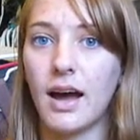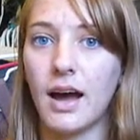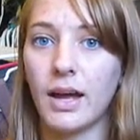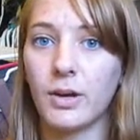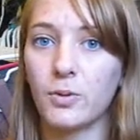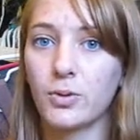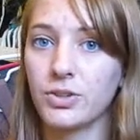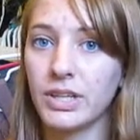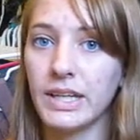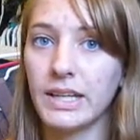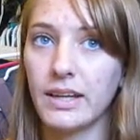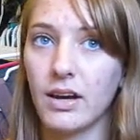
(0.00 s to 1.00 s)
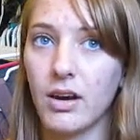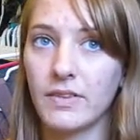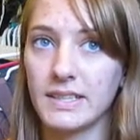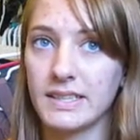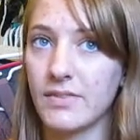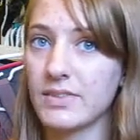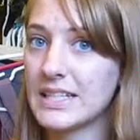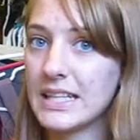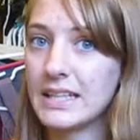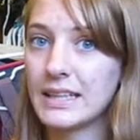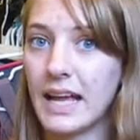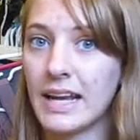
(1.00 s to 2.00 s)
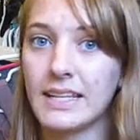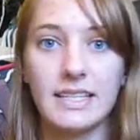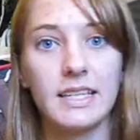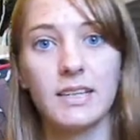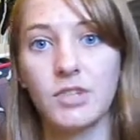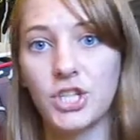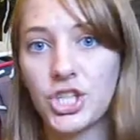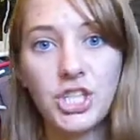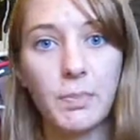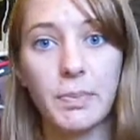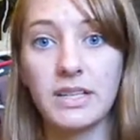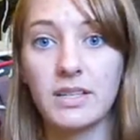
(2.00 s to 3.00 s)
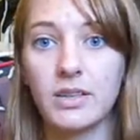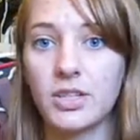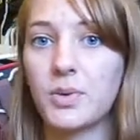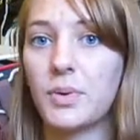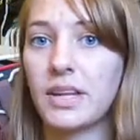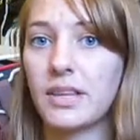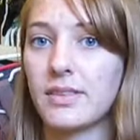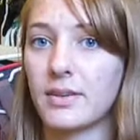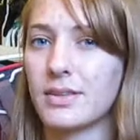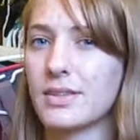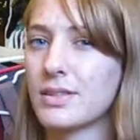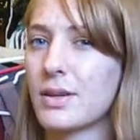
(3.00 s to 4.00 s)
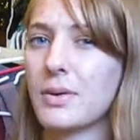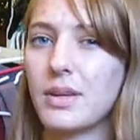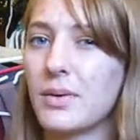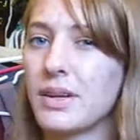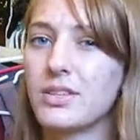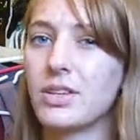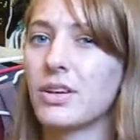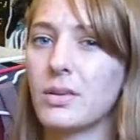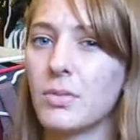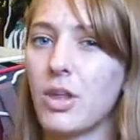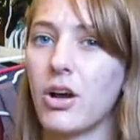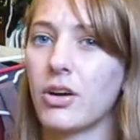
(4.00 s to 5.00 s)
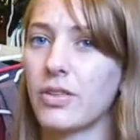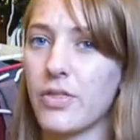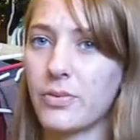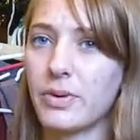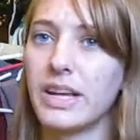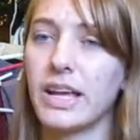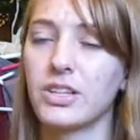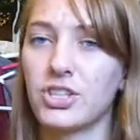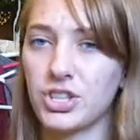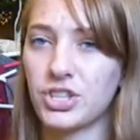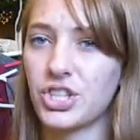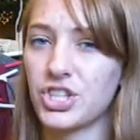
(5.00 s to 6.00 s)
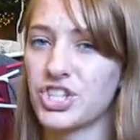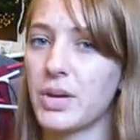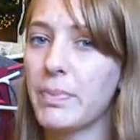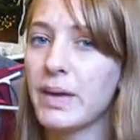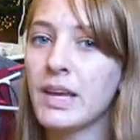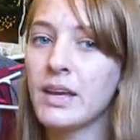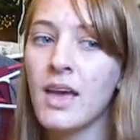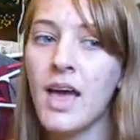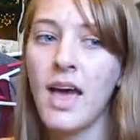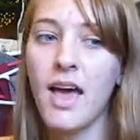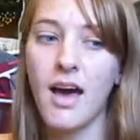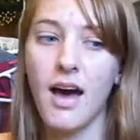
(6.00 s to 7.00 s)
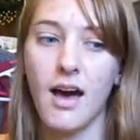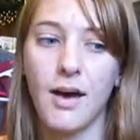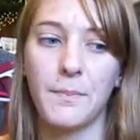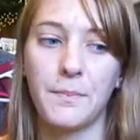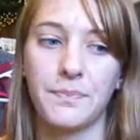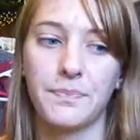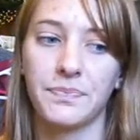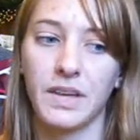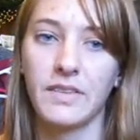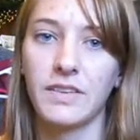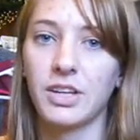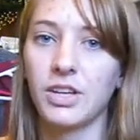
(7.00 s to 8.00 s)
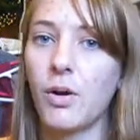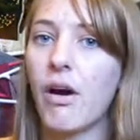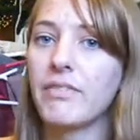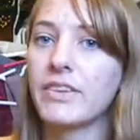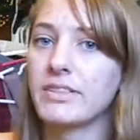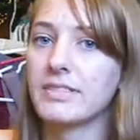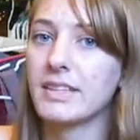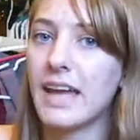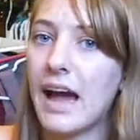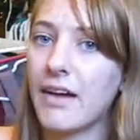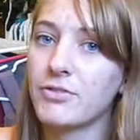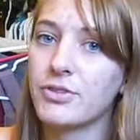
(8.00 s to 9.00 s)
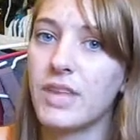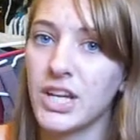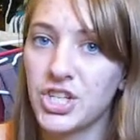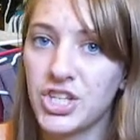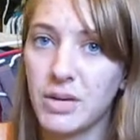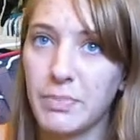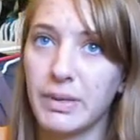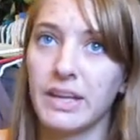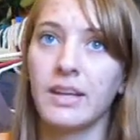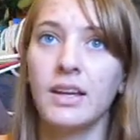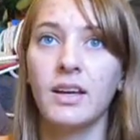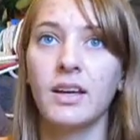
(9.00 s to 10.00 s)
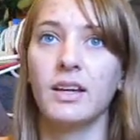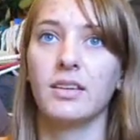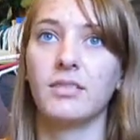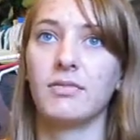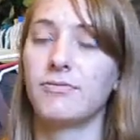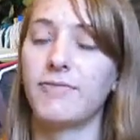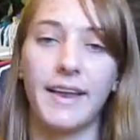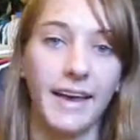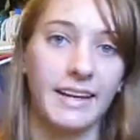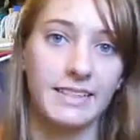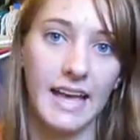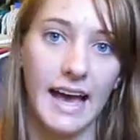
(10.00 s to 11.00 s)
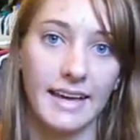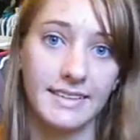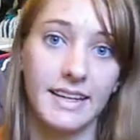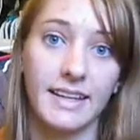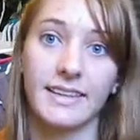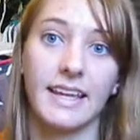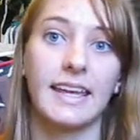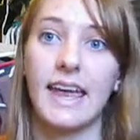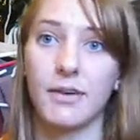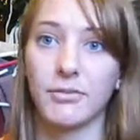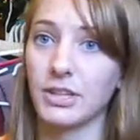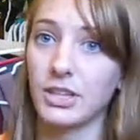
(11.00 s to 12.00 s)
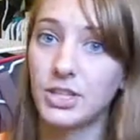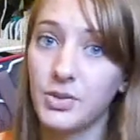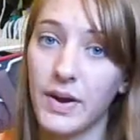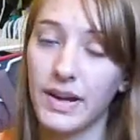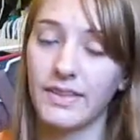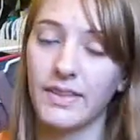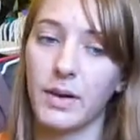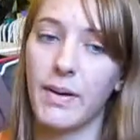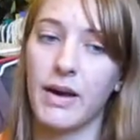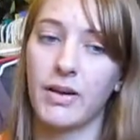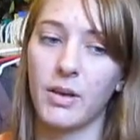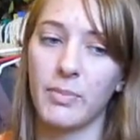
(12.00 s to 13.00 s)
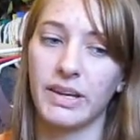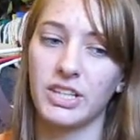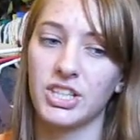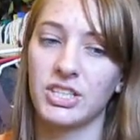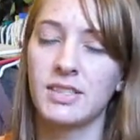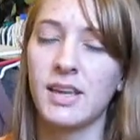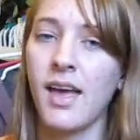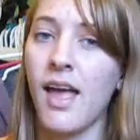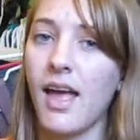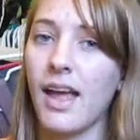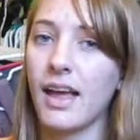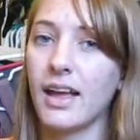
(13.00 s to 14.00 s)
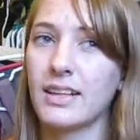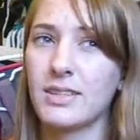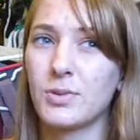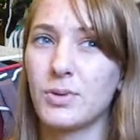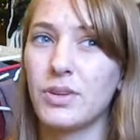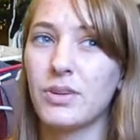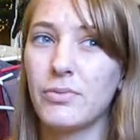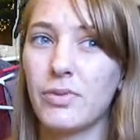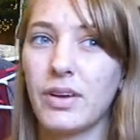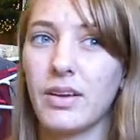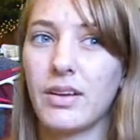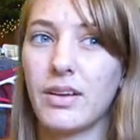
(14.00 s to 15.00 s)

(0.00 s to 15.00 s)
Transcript: I ordered it on the 17th and it didn't even ship until the 23rd. So, you know, it took them longer than three days just to ship it. Um, and then, you know, obviously after they ship it, FedEx has it and they can't really do anything about it, but it just, it's sort of,